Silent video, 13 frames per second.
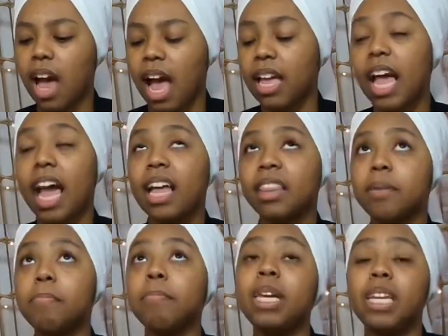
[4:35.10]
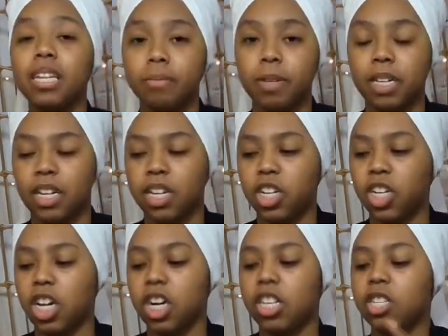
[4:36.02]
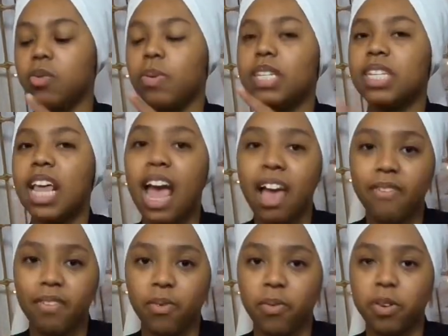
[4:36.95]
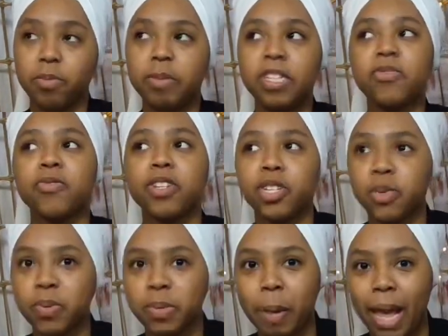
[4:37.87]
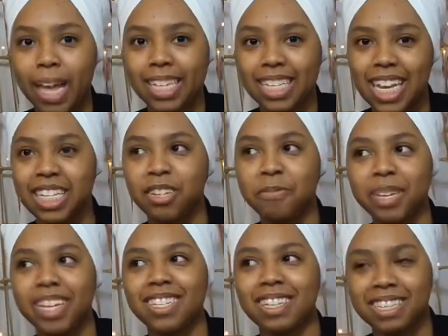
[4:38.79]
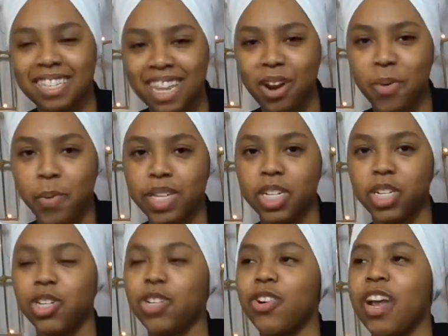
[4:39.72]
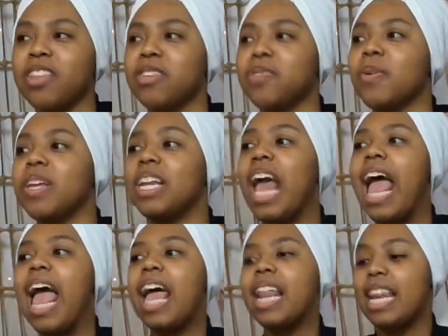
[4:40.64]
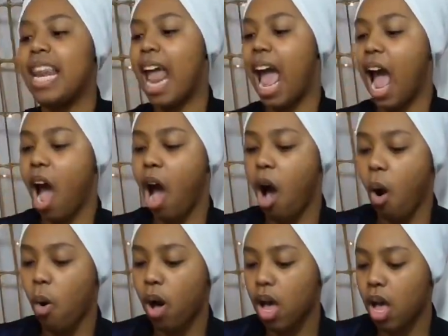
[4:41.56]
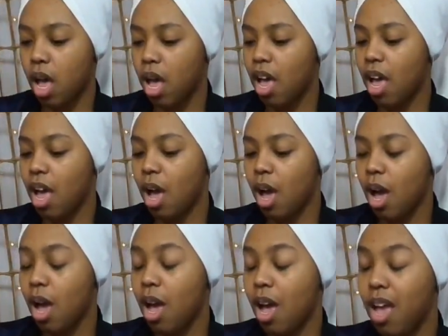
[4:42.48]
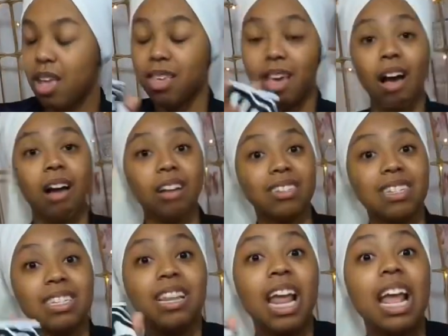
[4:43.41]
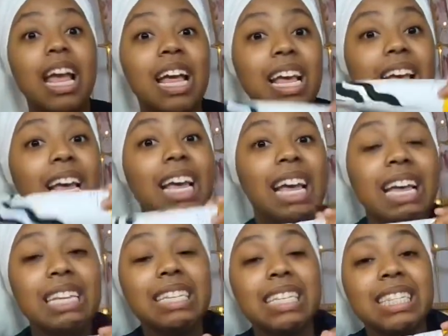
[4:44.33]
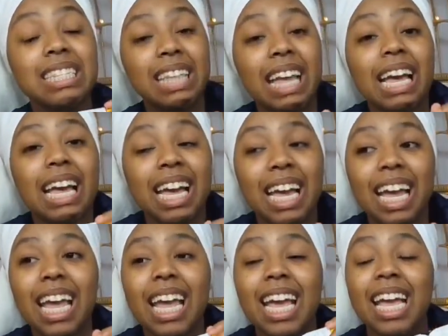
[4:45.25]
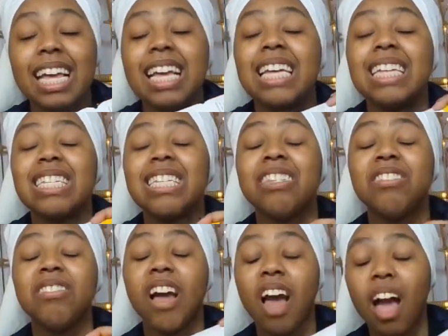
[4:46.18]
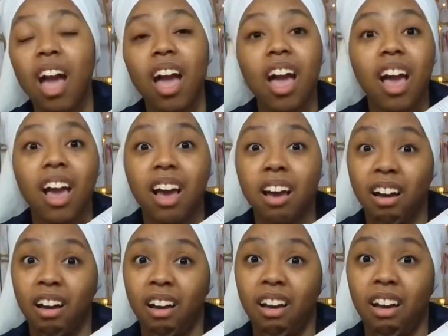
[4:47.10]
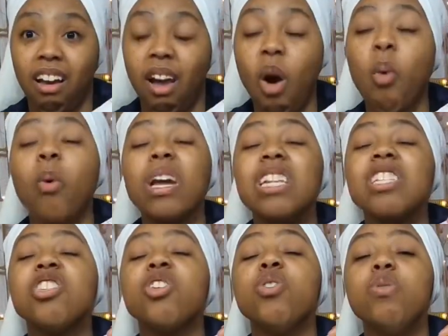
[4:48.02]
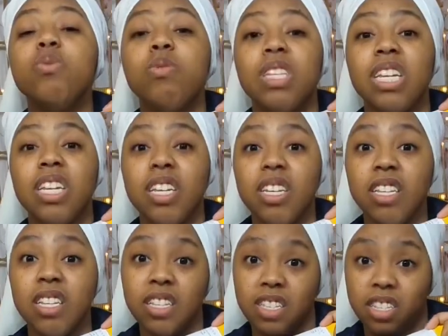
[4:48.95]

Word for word: I had the medium conditioner. This one is the heavy, which means Richard was paying attention because I said I wanted to try this one. Now, y'all, this thing is thick with two seeds.